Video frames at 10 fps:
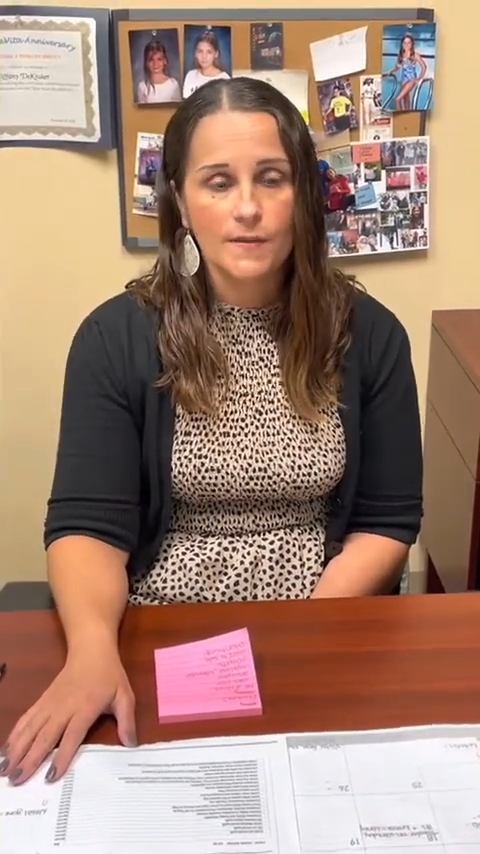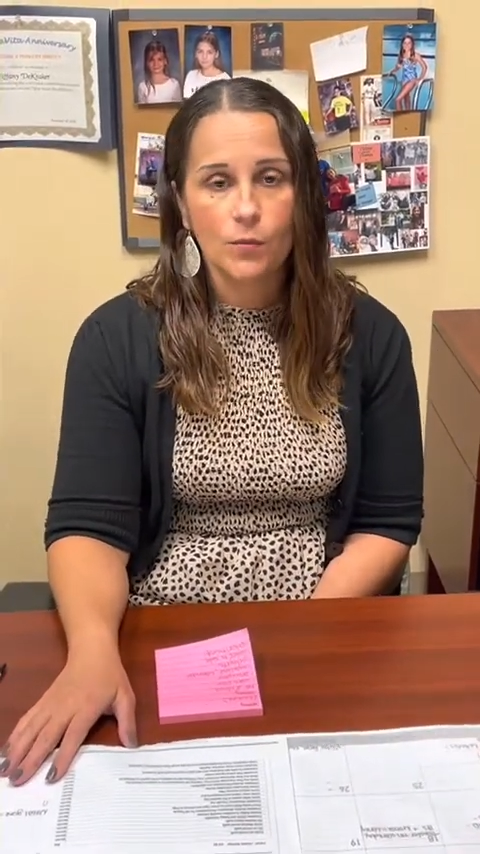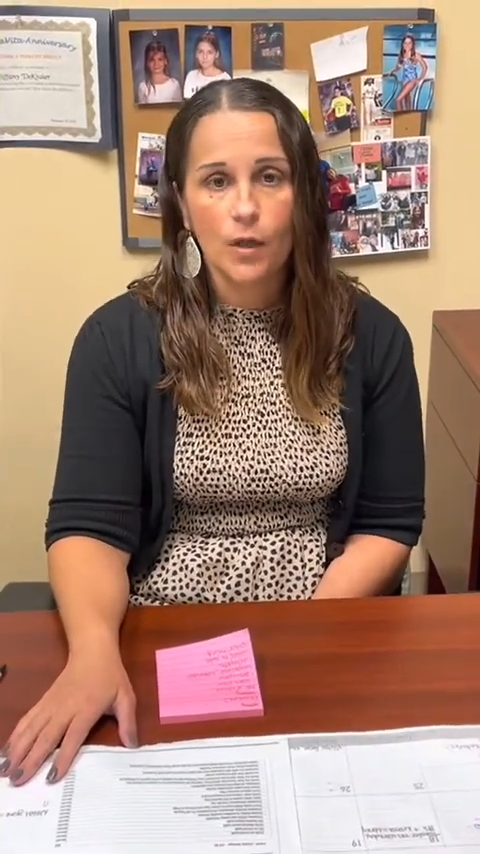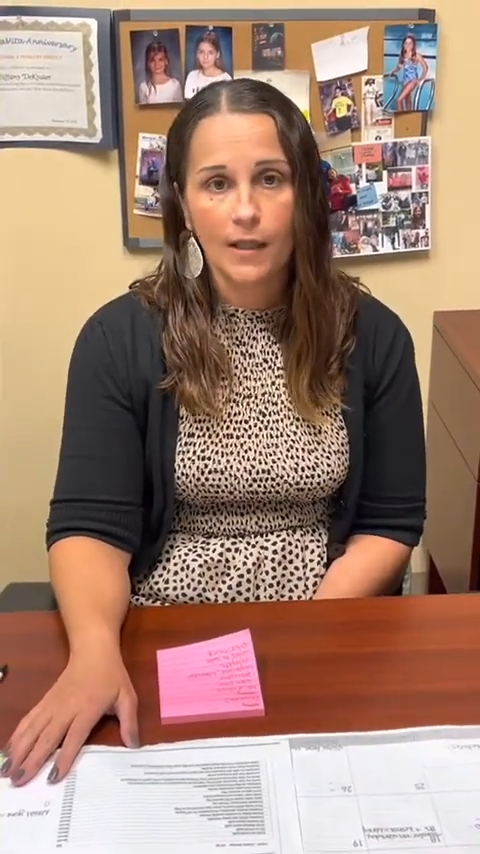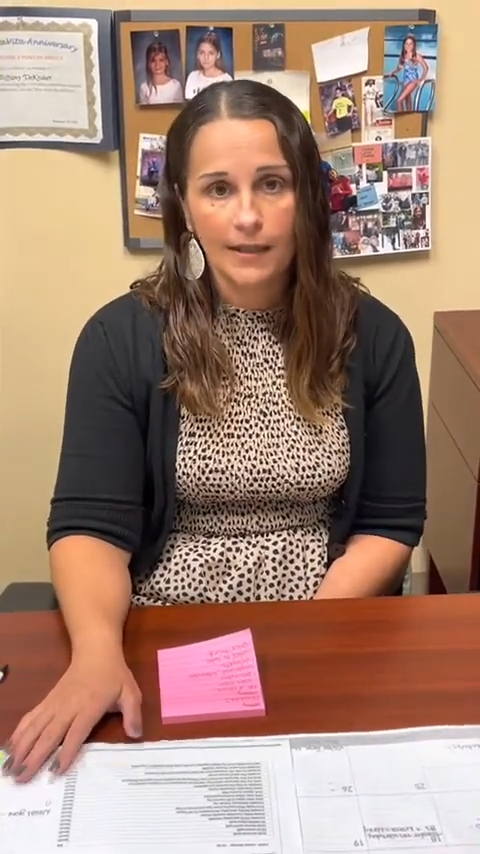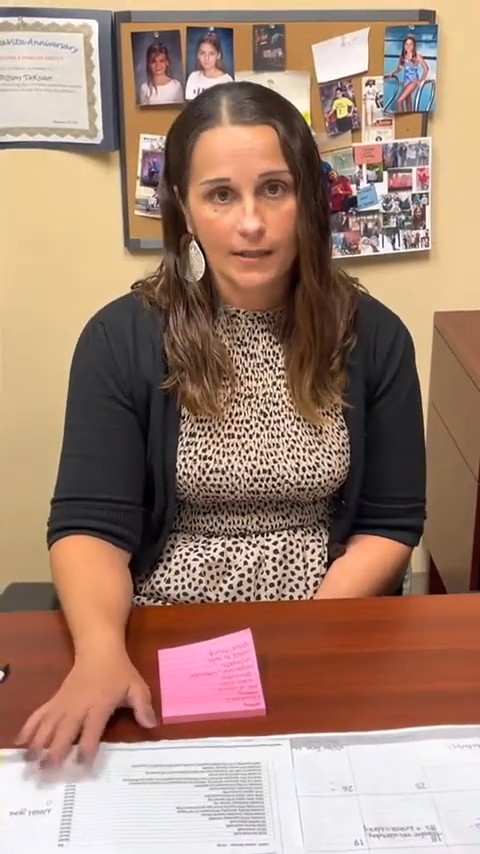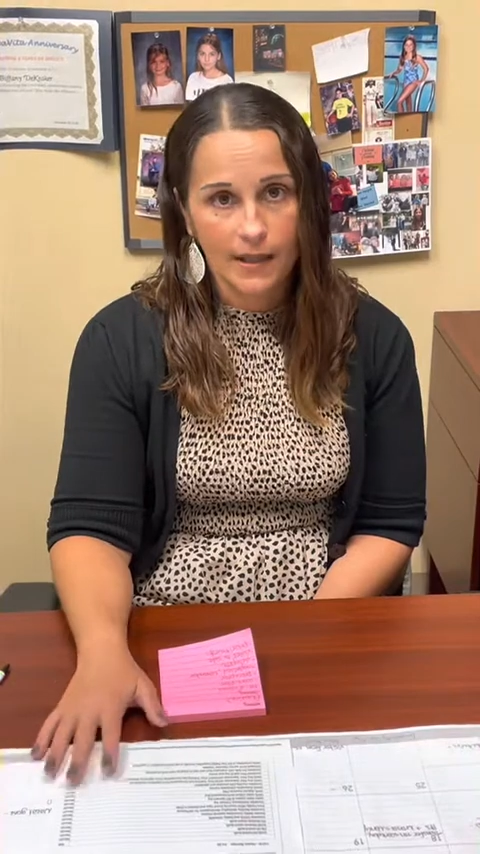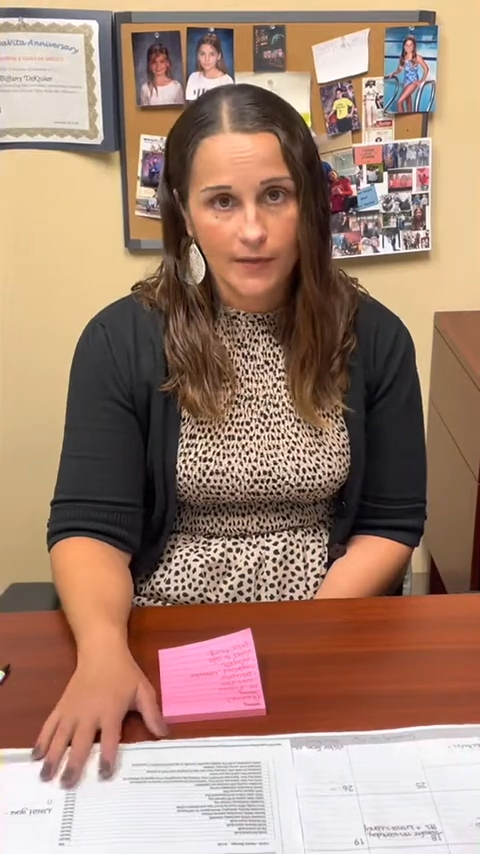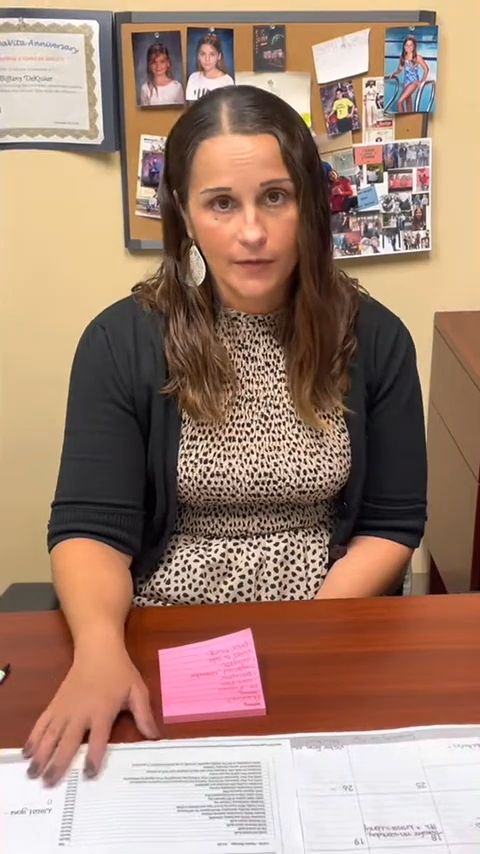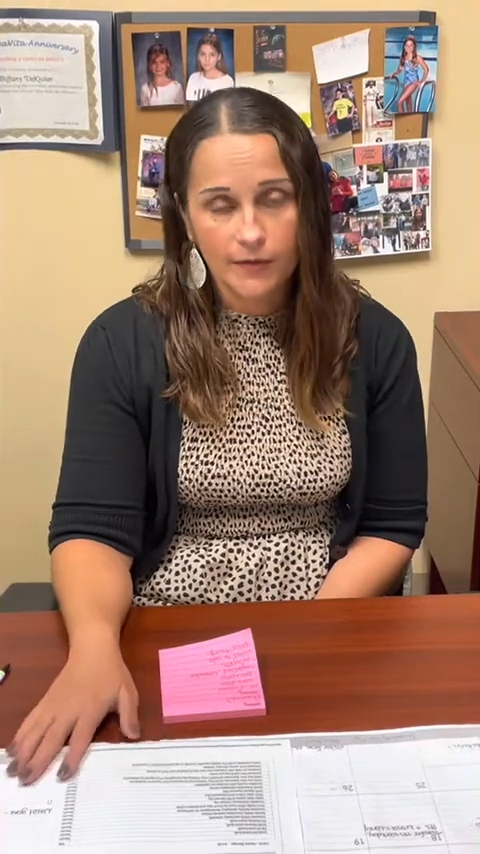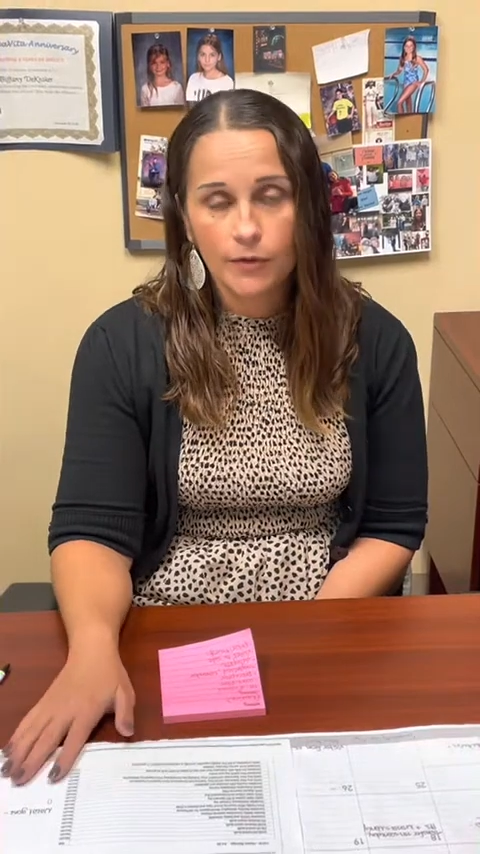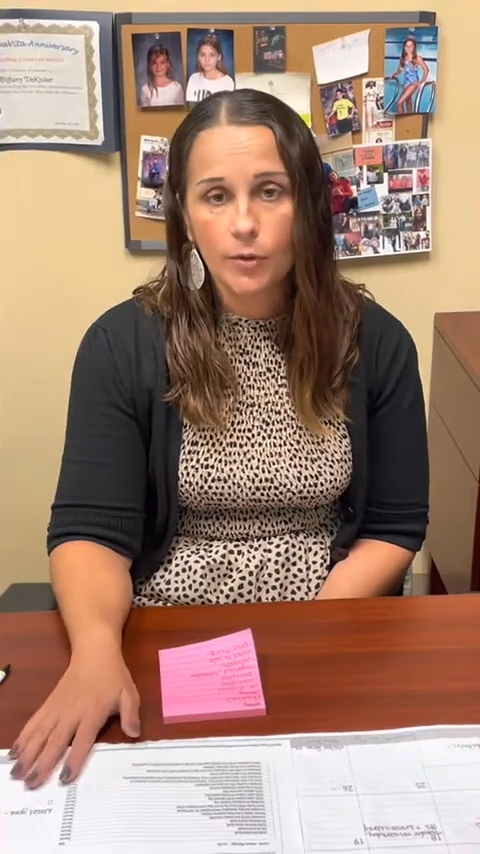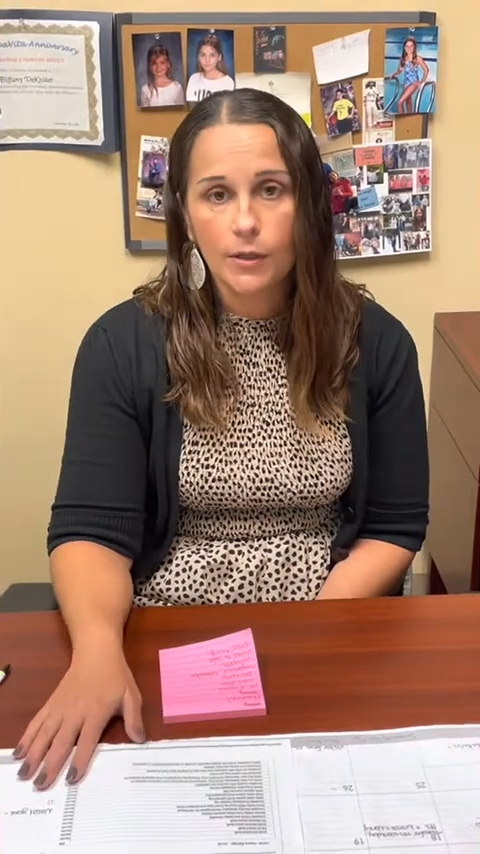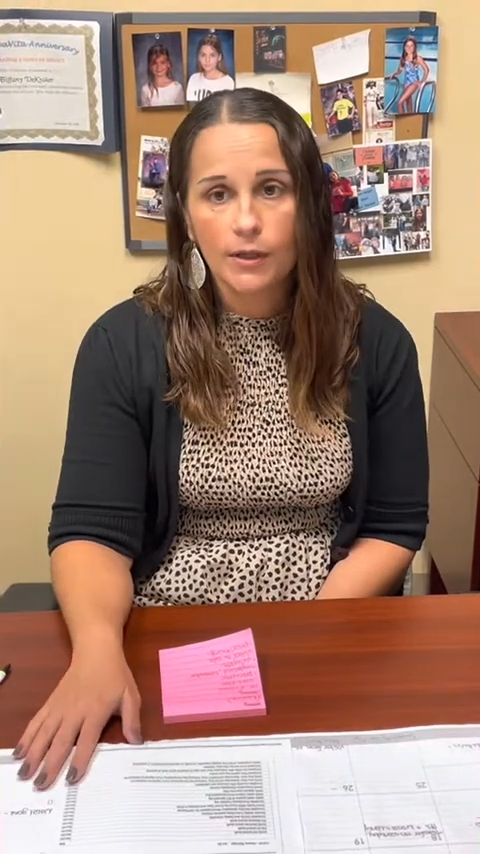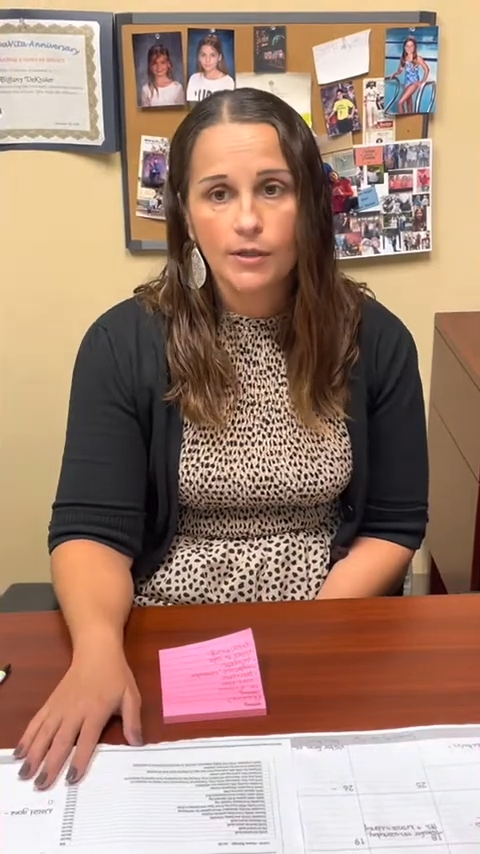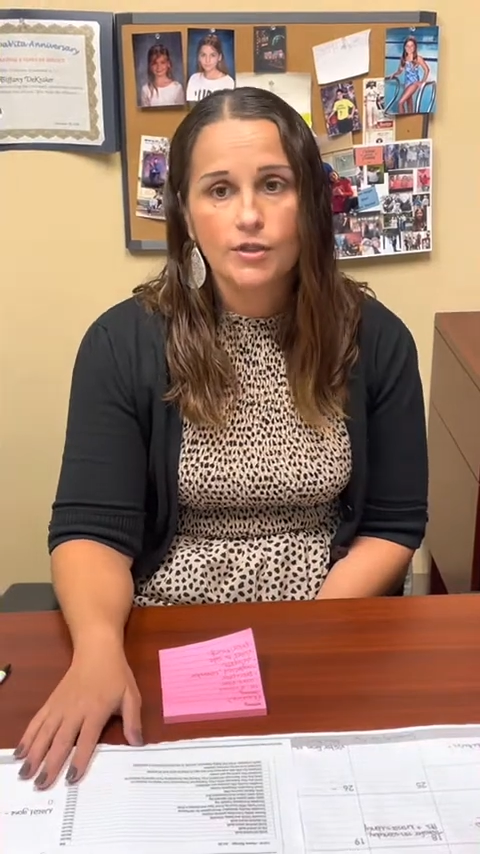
walking on the floor,